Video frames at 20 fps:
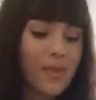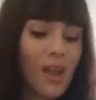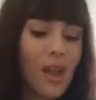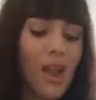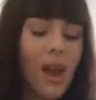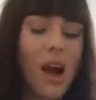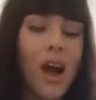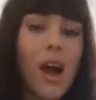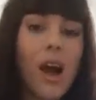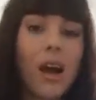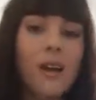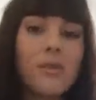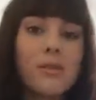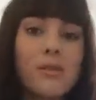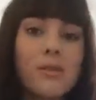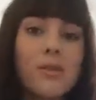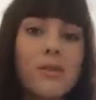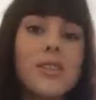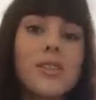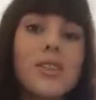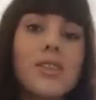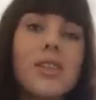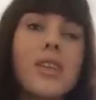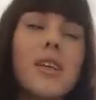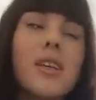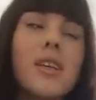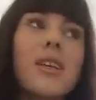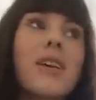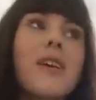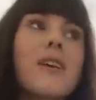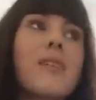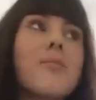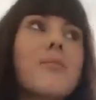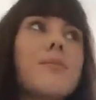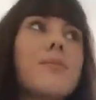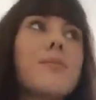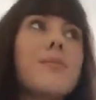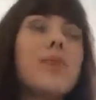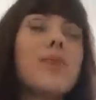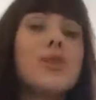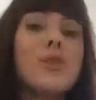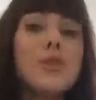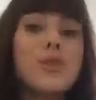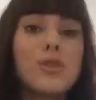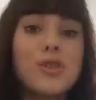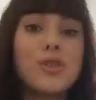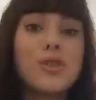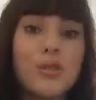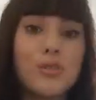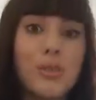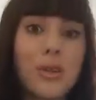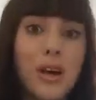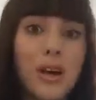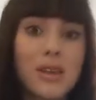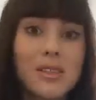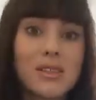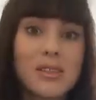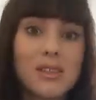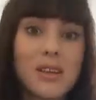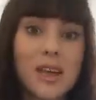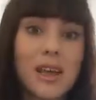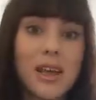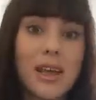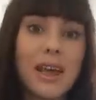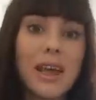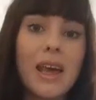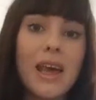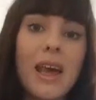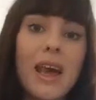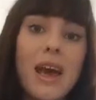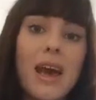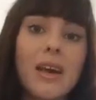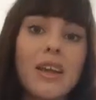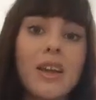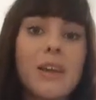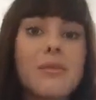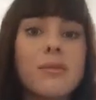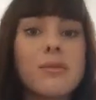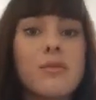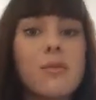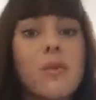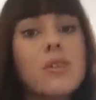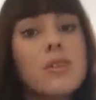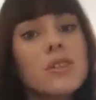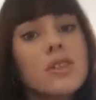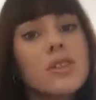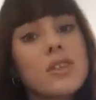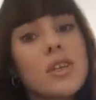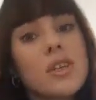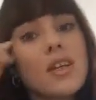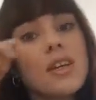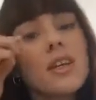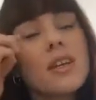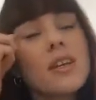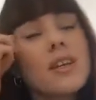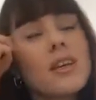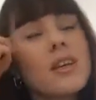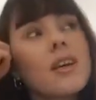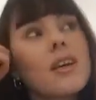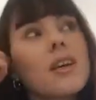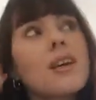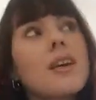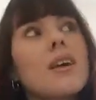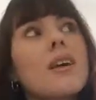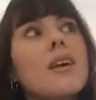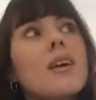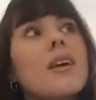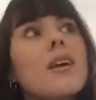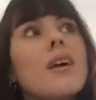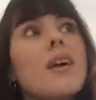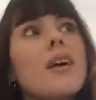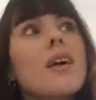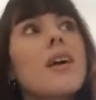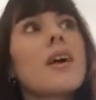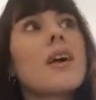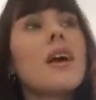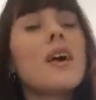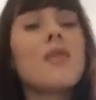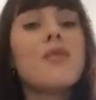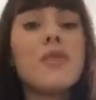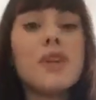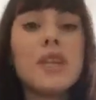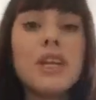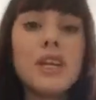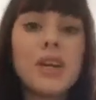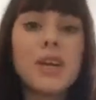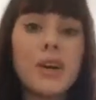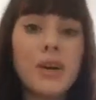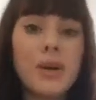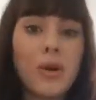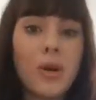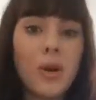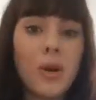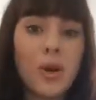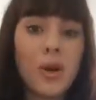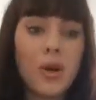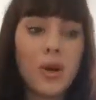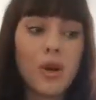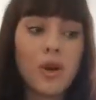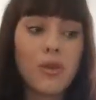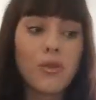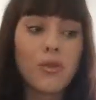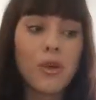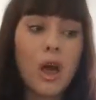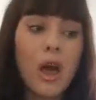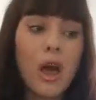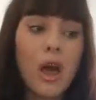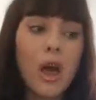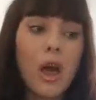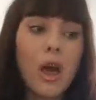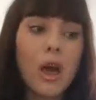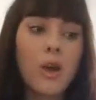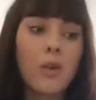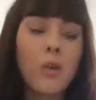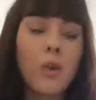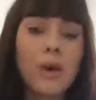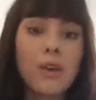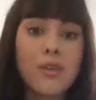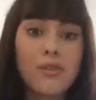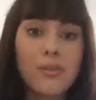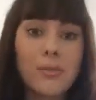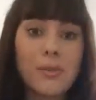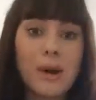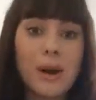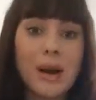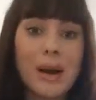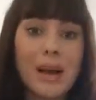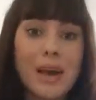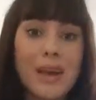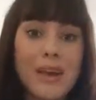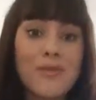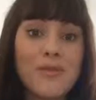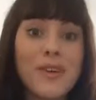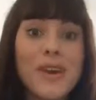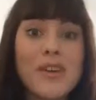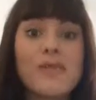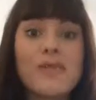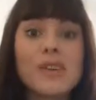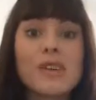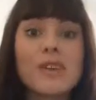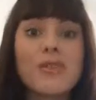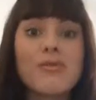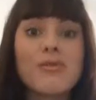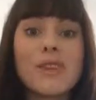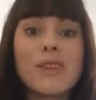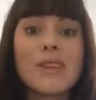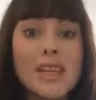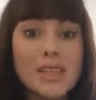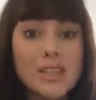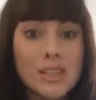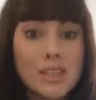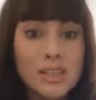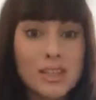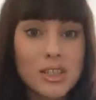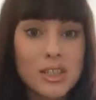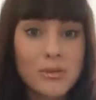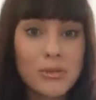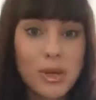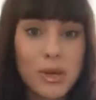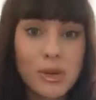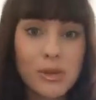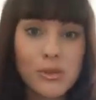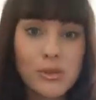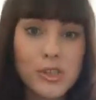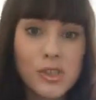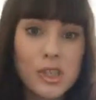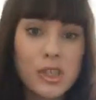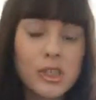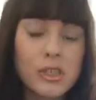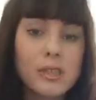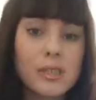I was watching YouTube last night, and I was watching a video of one of my favorite relationship coaches,